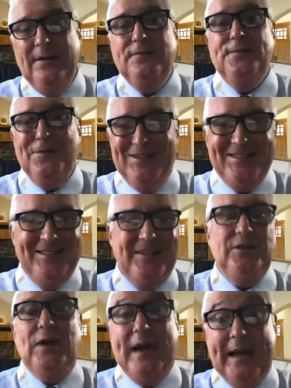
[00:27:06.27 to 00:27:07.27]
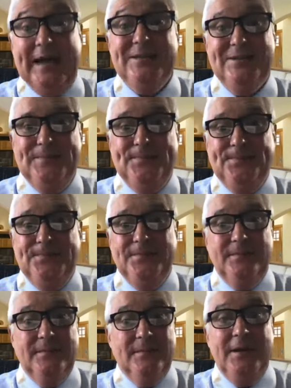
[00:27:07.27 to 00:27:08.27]
Firstly, you ask them,
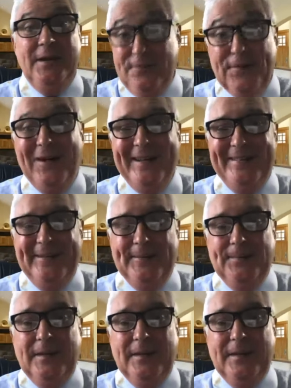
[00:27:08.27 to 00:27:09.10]
invite them.